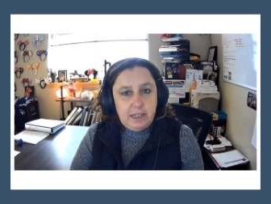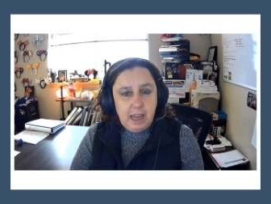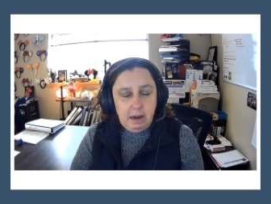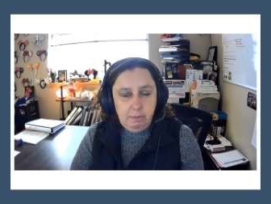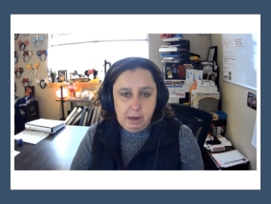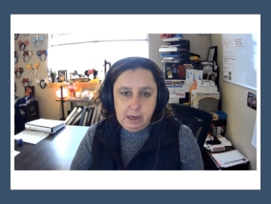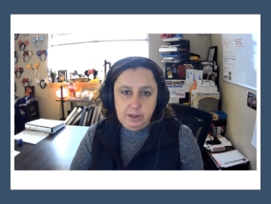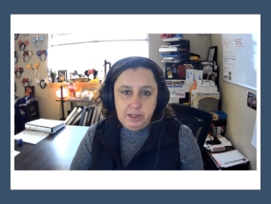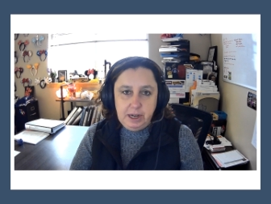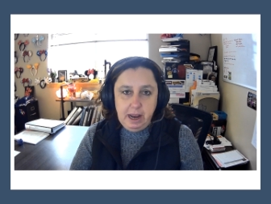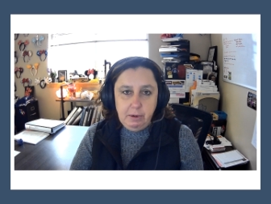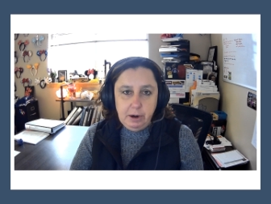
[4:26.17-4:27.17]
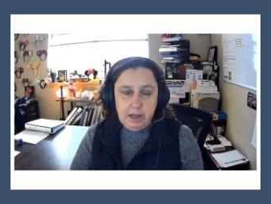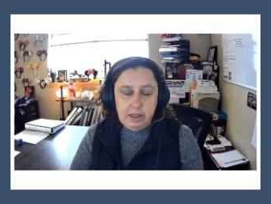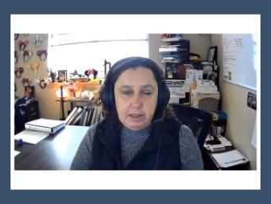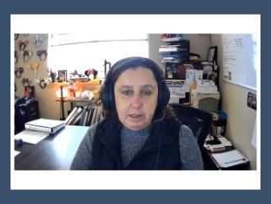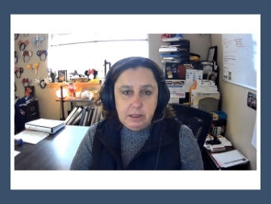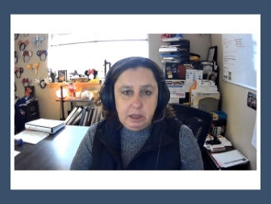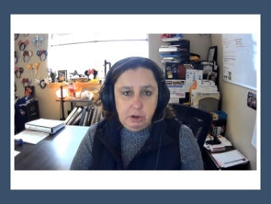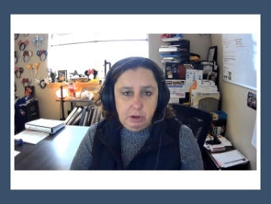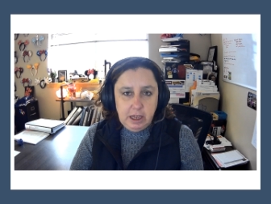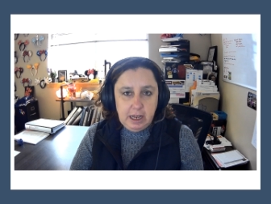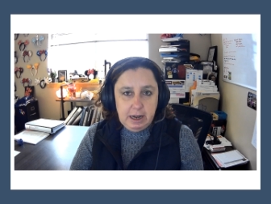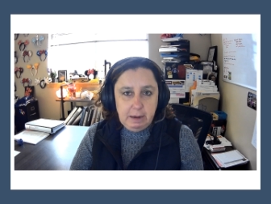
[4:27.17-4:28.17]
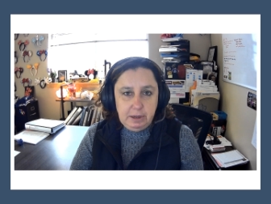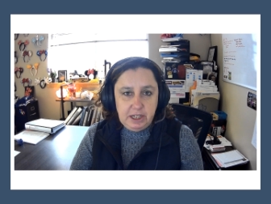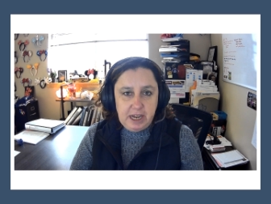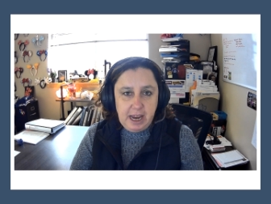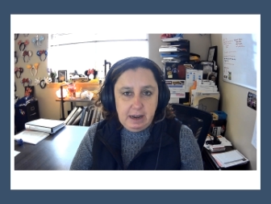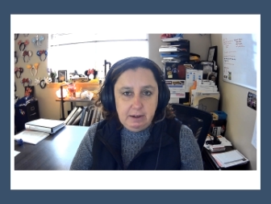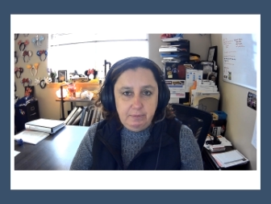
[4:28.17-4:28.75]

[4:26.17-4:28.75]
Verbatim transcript: 10 miles an hour is you can get up to 10.